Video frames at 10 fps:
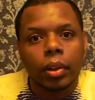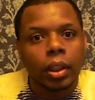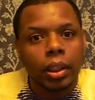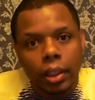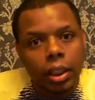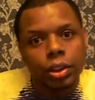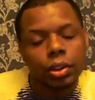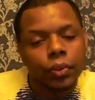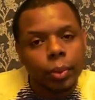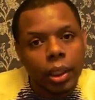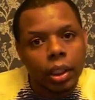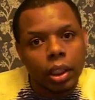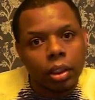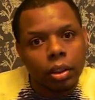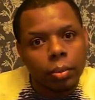he ditched you for
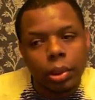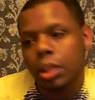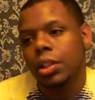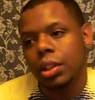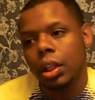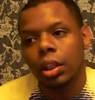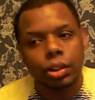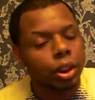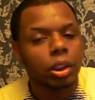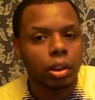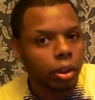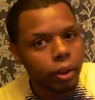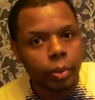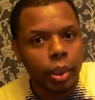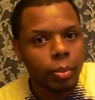Whitney because she could
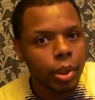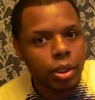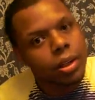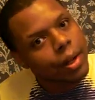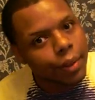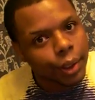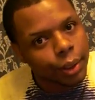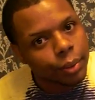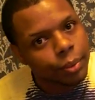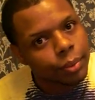clearly be a bigger star than you.